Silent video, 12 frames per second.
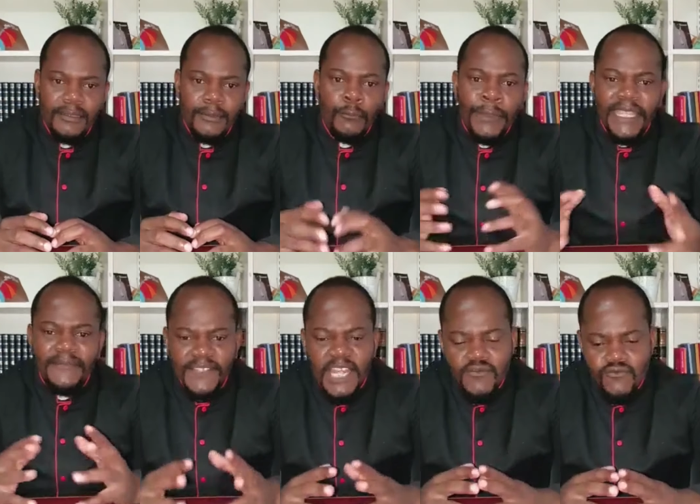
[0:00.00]
we
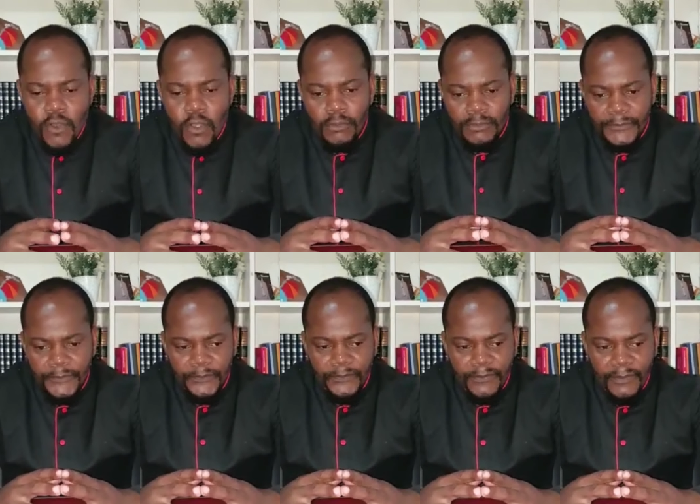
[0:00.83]
have done wrong.
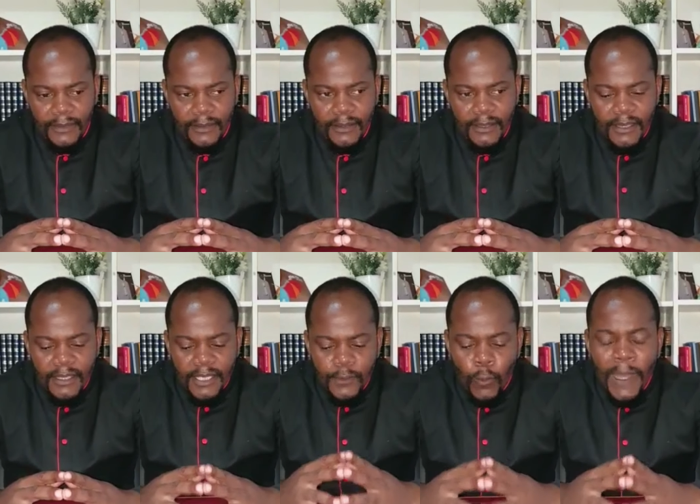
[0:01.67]

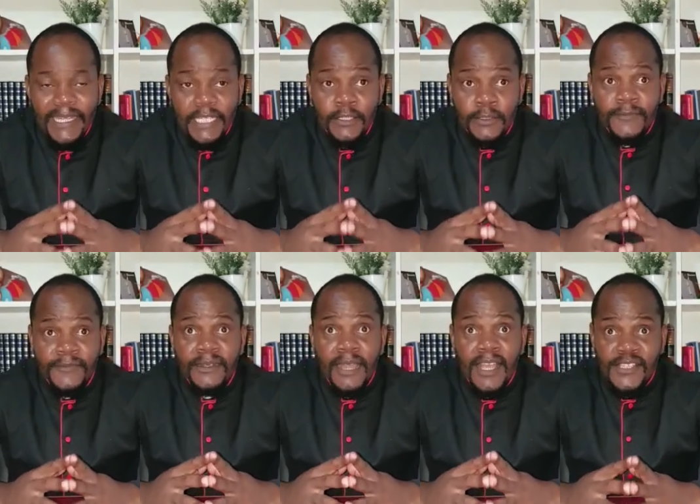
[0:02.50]
And quite a lot
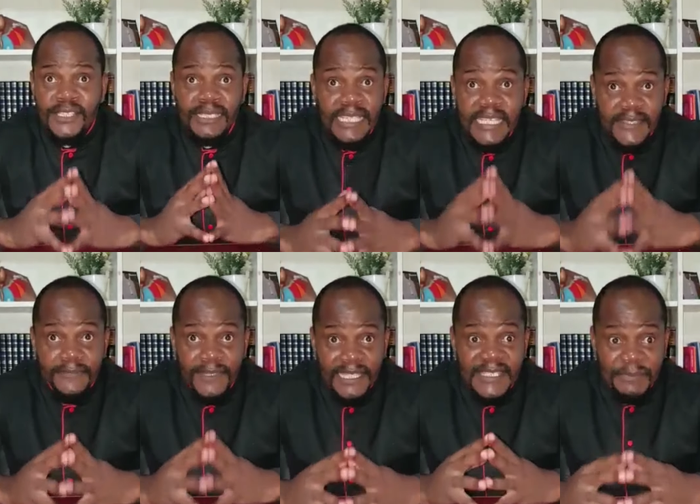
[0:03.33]
of us live
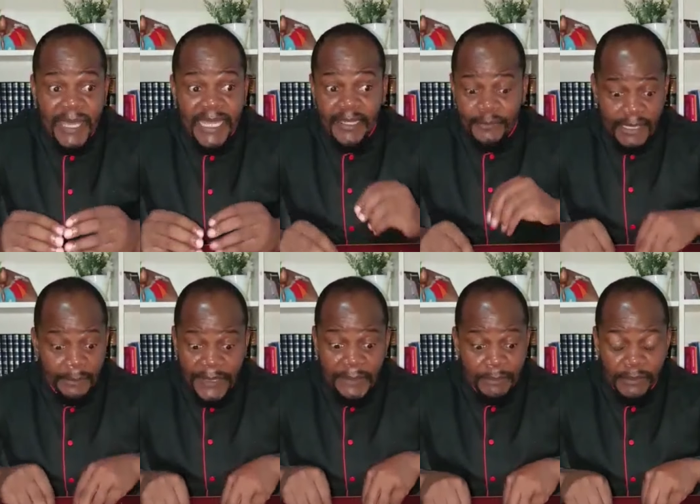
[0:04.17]
with this burden, with
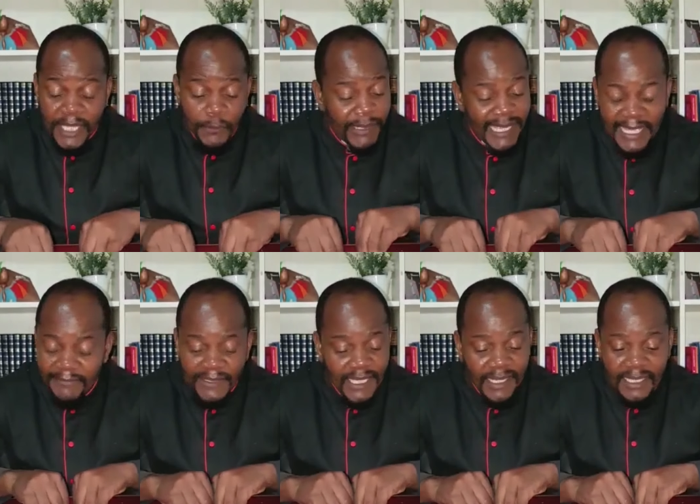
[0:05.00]
the people that we have
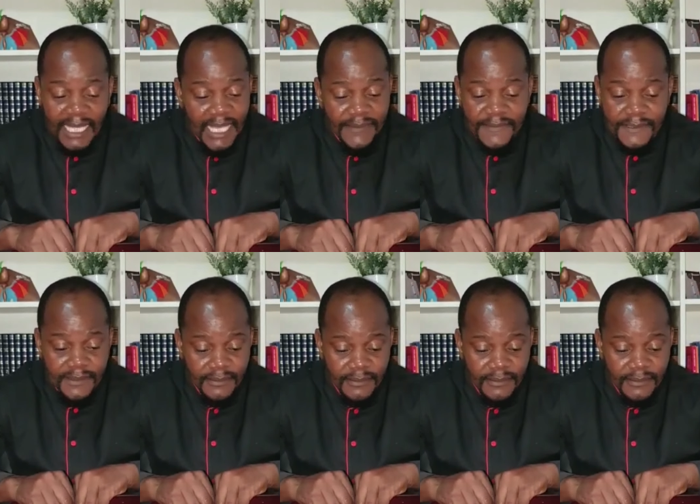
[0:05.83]
in our lives,